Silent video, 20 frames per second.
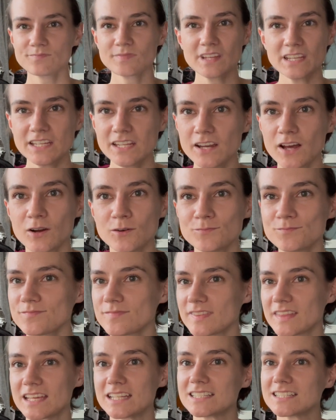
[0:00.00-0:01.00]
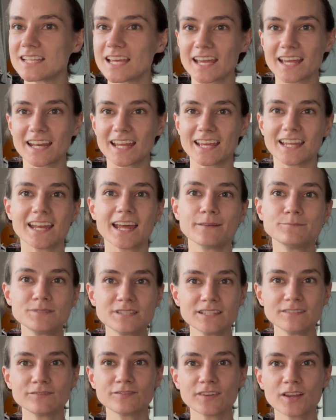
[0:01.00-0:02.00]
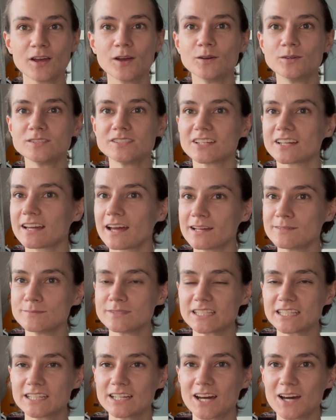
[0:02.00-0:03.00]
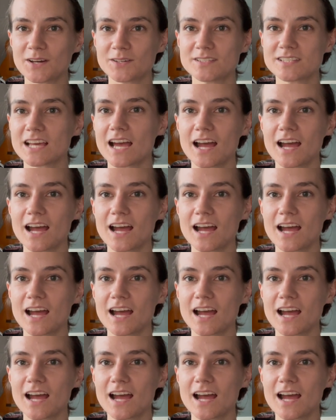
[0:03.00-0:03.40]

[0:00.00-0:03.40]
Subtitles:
you know, that it ebbs and flows, it comes and goes.